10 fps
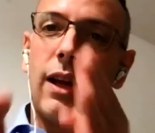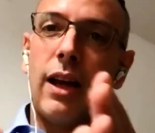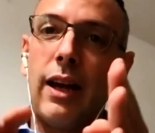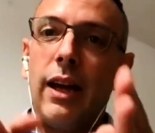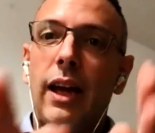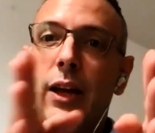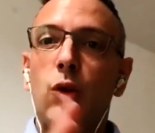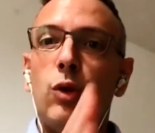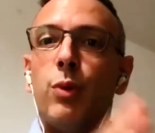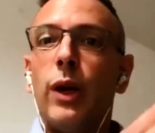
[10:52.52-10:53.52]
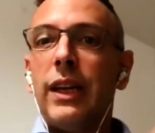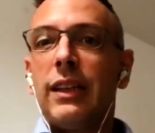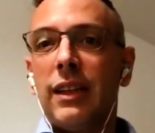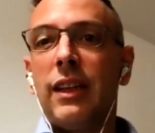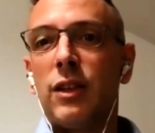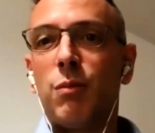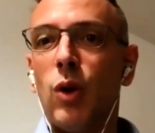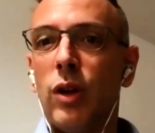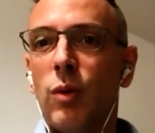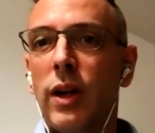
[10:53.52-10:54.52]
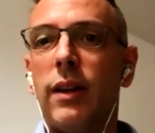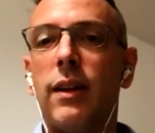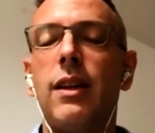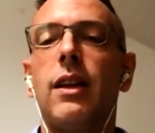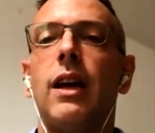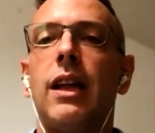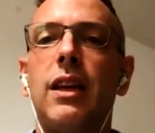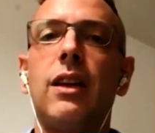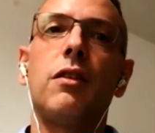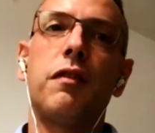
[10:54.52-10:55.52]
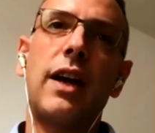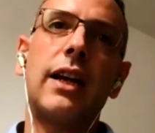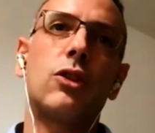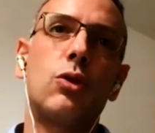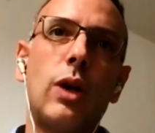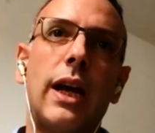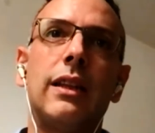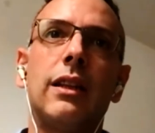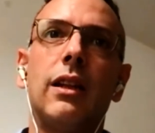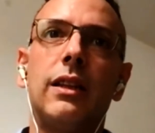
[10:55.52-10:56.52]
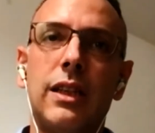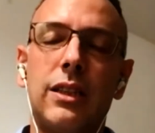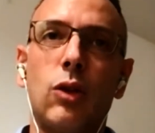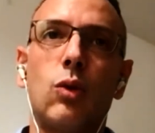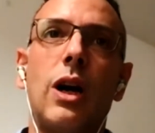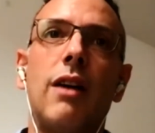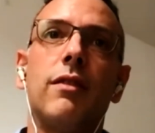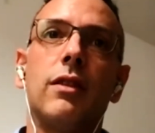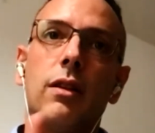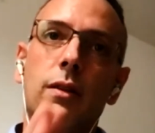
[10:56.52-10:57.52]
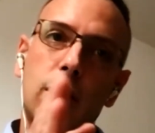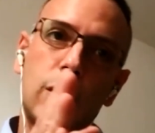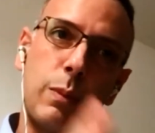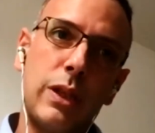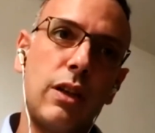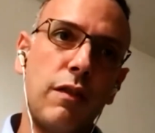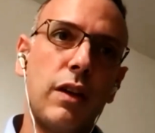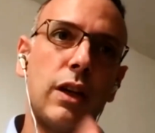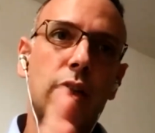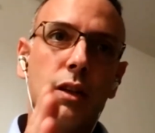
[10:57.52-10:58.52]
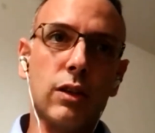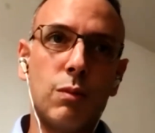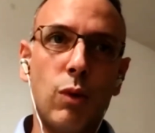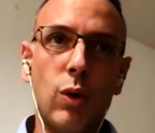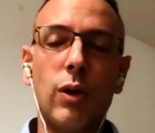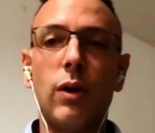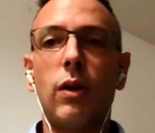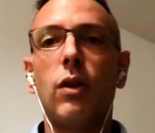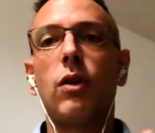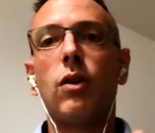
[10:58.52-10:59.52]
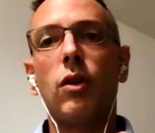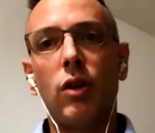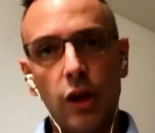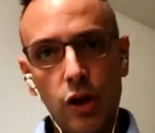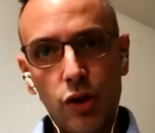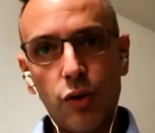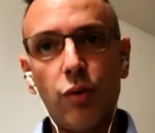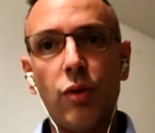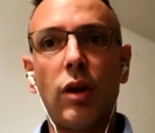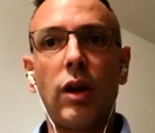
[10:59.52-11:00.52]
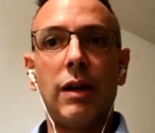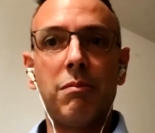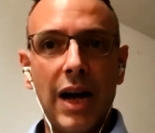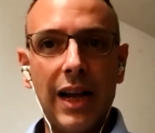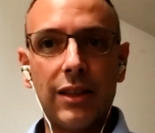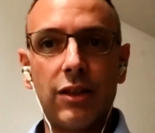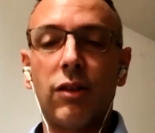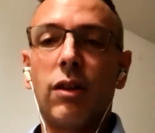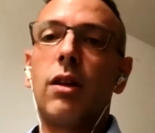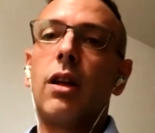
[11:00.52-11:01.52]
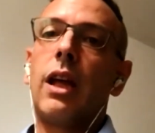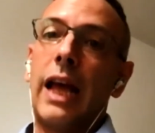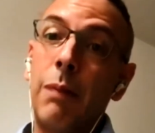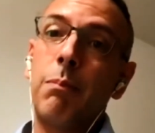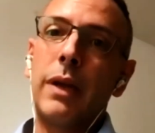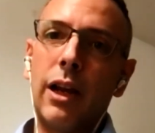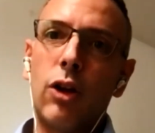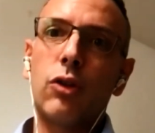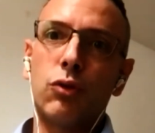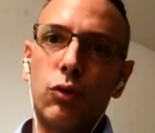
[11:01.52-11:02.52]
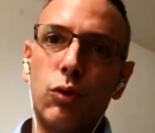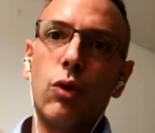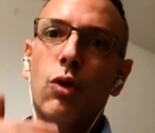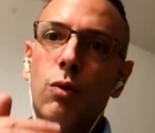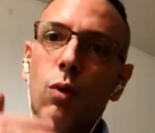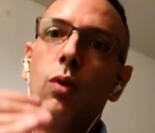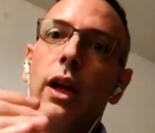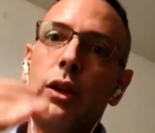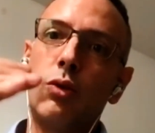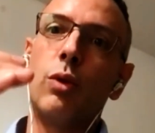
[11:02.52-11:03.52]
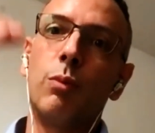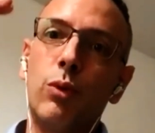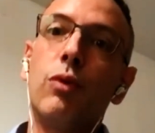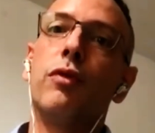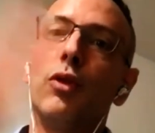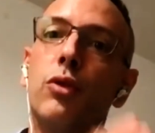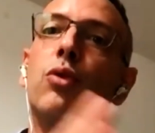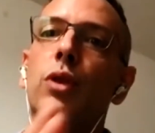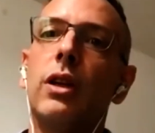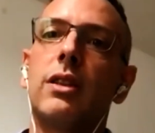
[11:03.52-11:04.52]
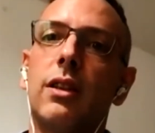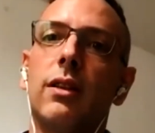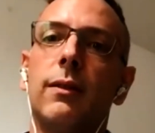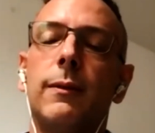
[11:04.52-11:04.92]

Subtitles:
I could break it in a smaller one. I think the fact to handle this and to have a specific smaller issue and milestone helped me a lot to go and to improve for 2 years.